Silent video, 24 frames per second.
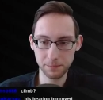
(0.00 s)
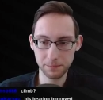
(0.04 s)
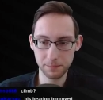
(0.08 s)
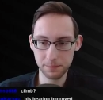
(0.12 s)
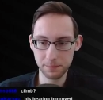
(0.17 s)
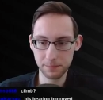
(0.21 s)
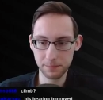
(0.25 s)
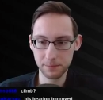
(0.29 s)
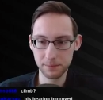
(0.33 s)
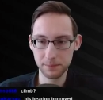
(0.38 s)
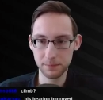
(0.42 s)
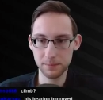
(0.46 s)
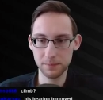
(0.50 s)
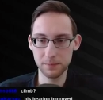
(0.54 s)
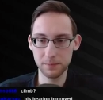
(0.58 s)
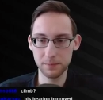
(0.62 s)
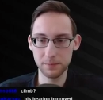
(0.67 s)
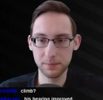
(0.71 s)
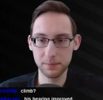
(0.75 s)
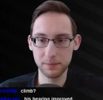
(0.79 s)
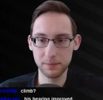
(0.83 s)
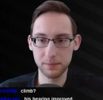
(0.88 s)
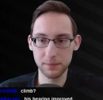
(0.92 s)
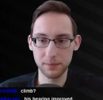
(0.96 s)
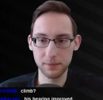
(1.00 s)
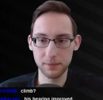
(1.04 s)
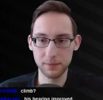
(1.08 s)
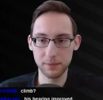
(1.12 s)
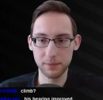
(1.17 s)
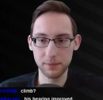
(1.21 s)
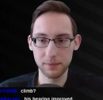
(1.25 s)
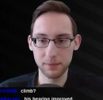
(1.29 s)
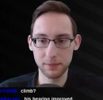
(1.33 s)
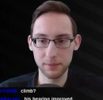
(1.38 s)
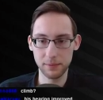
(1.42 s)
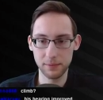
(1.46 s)

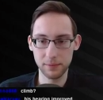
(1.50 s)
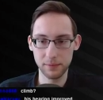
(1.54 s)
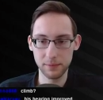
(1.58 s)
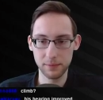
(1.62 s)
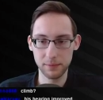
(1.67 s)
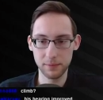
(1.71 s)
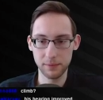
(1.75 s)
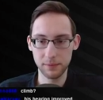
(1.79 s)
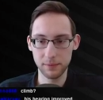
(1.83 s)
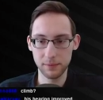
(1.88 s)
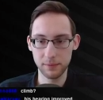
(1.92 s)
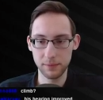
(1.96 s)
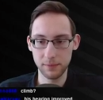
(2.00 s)
[no speech]